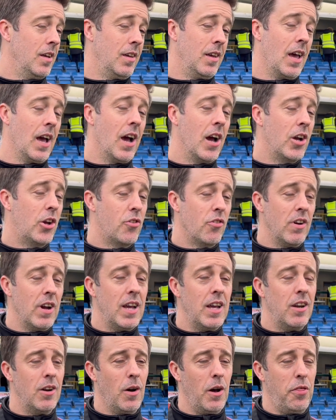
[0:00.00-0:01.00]
Yeah, I
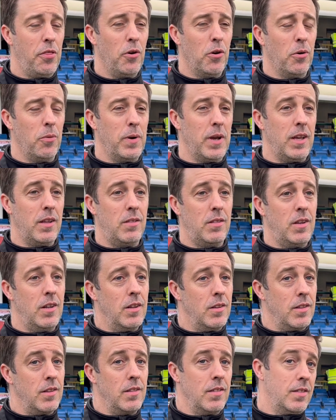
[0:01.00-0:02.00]
agree. I thought
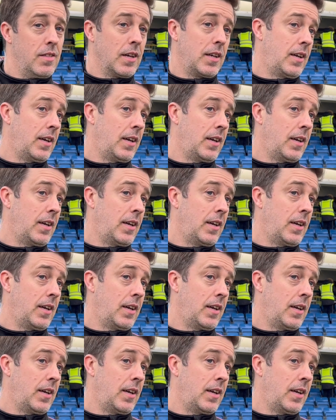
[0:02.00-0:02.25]
the